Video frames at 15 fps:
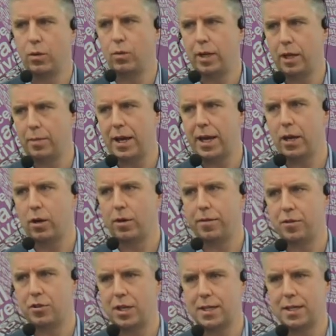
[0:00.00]
will pay off
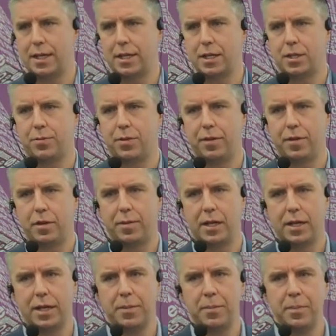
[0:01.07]
and translate into
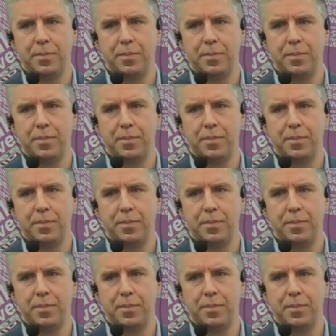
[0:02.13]
profitability.